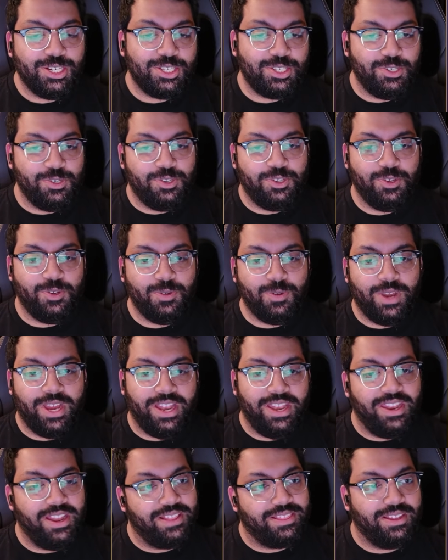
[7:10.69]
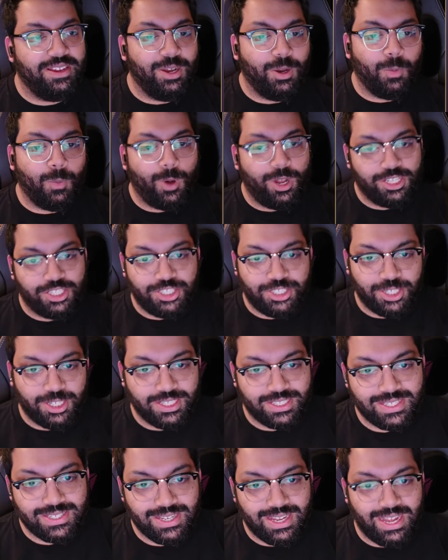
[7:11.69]
to do another one
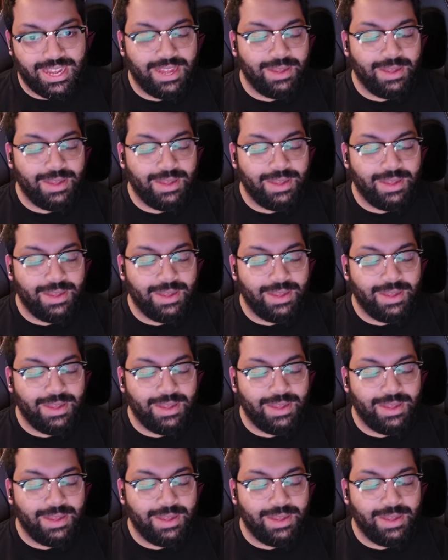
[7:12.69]
shot.